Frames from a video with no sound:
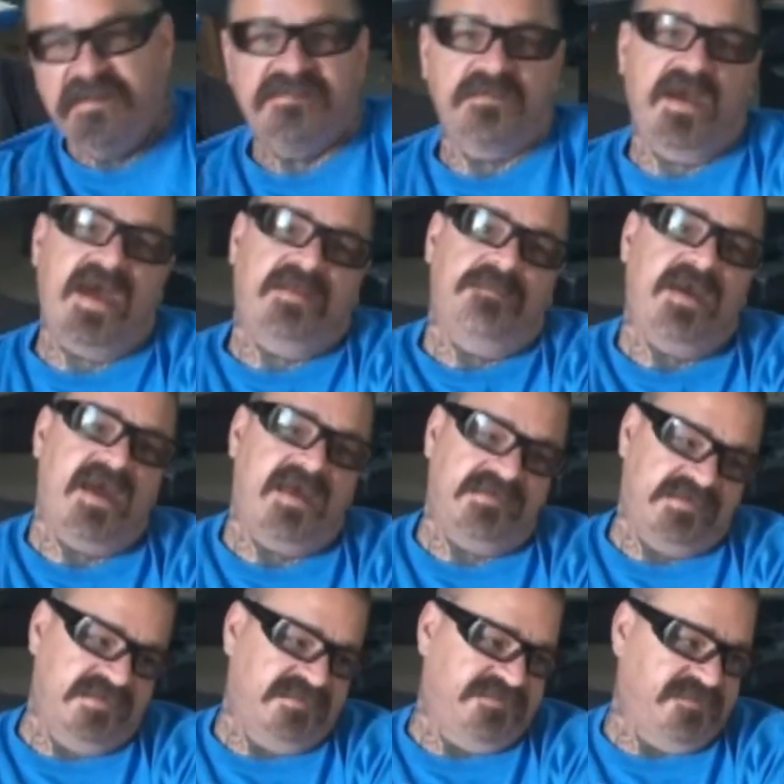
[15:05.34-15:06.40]
so Adam
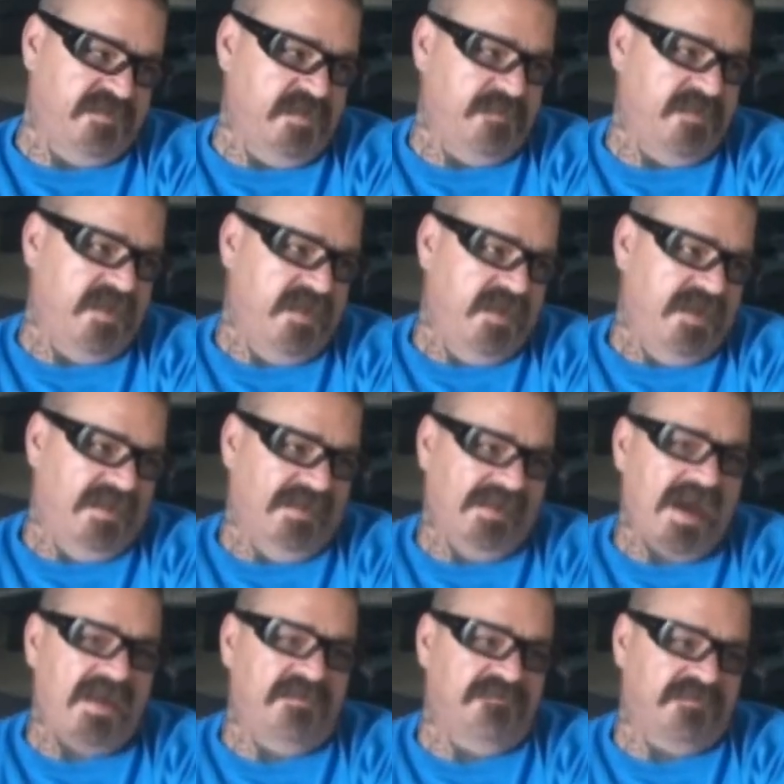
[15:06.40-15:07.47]
has this dream. a
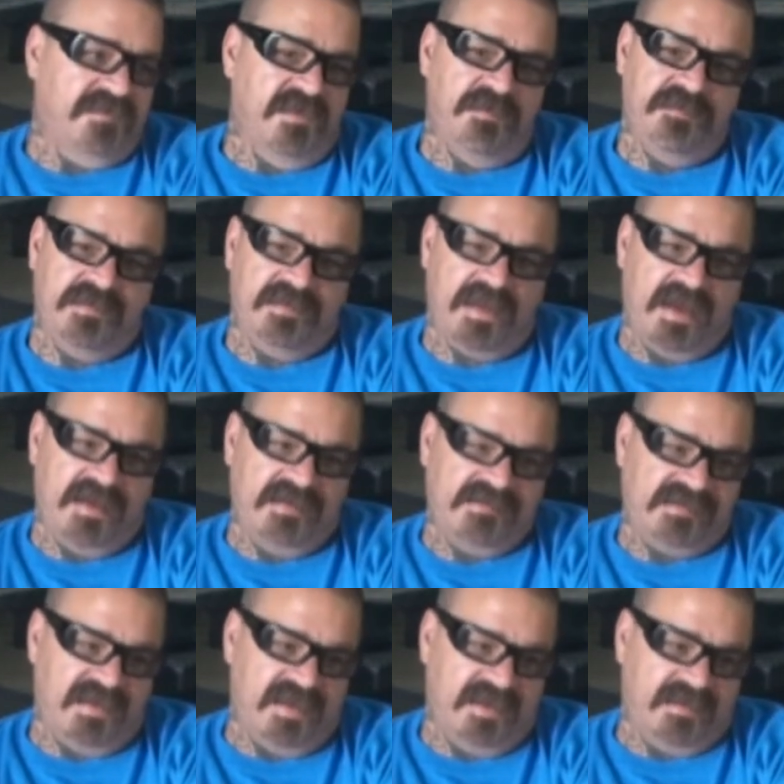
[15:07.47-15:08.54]
lot of clothing
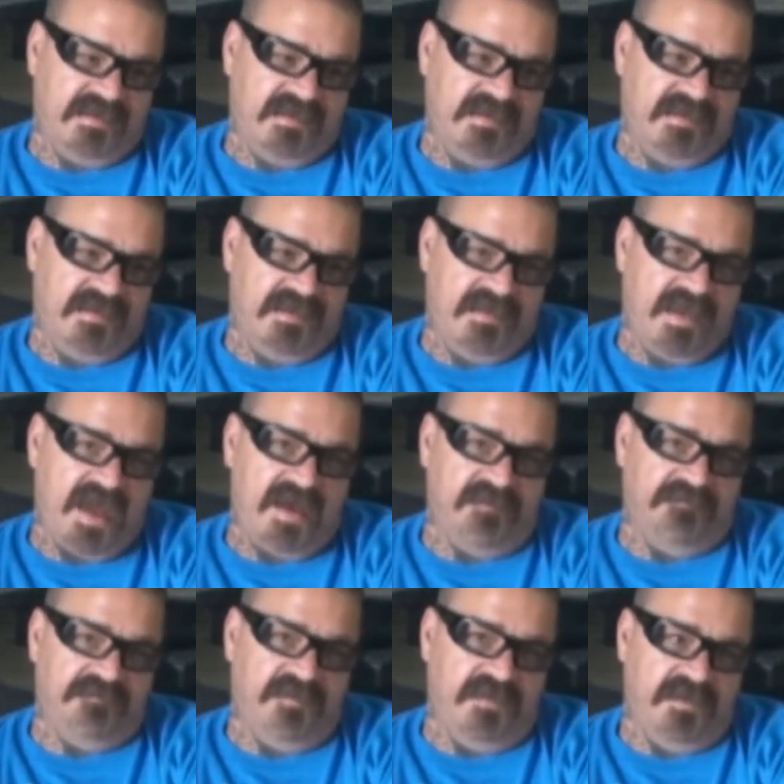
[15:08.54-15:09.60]
lines like
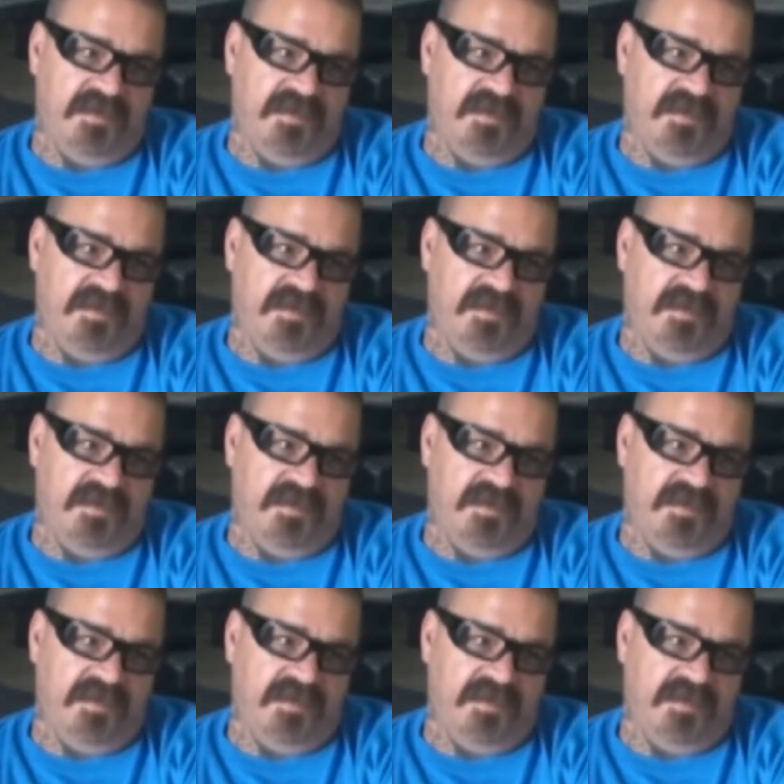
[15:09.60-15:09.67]
have